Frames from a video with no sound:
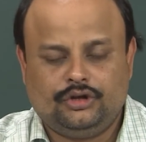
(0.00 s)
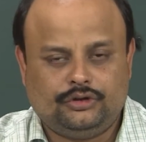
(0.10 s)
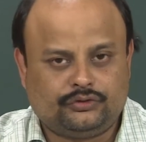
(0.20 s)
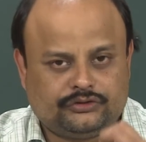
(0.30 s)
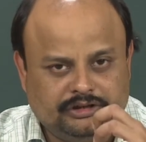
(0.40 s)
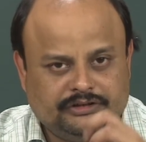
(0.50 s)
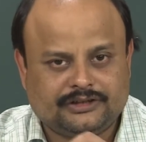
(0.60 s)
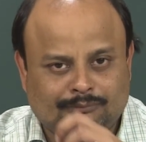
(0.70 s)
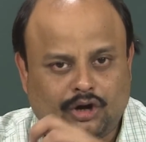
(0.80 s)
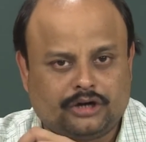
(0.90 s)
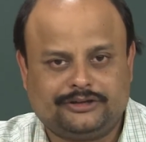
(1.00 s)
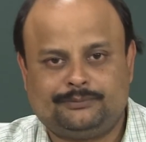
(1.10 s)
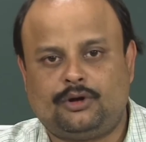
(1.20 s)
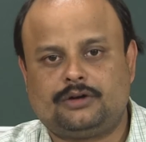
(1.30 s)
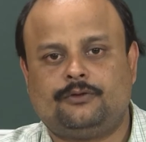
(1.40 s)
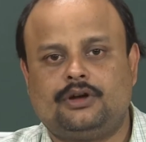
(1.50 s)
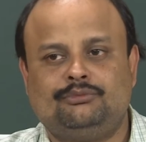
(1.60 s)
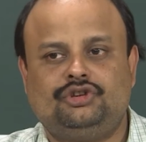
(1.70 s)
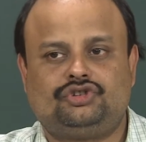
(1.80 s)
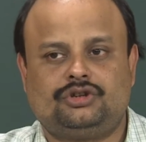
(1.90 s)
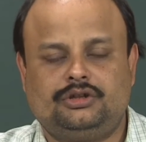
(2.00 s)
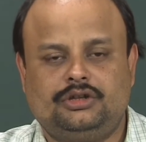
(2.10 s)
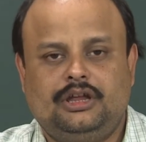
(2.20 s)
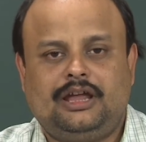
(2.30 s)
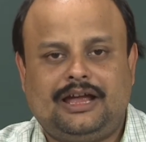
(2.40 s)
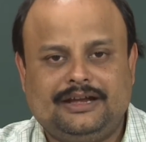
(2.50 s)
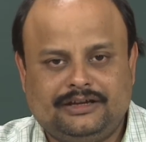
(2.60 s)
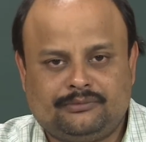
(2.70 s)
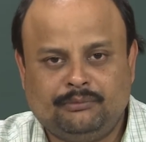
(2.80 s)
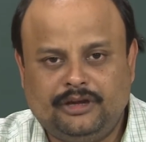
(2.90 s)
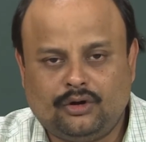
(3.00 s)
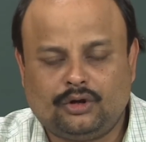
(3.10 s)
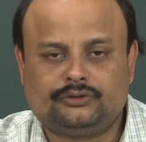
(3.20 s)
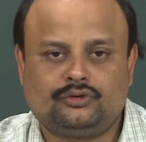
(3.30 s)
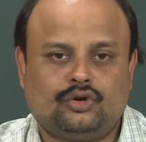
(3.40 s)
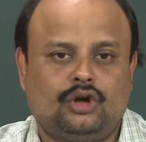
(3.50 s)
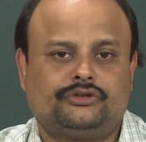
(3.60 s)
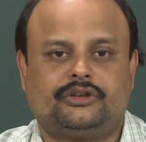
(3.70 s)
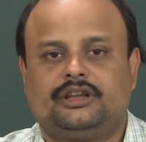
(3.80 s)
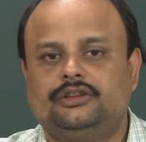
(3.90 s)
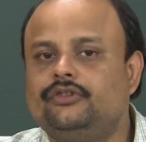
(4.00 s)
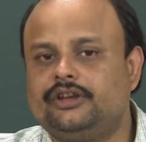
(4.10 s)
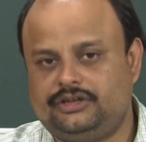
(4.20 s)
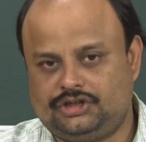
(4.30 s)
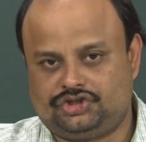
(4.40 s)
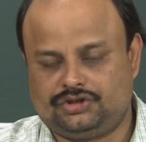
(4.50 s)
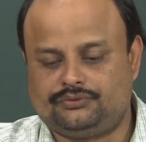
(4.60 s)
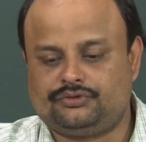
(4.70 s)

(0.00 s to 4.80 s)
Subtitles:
you see some hot spot formation and it may also cause a runaway reaction.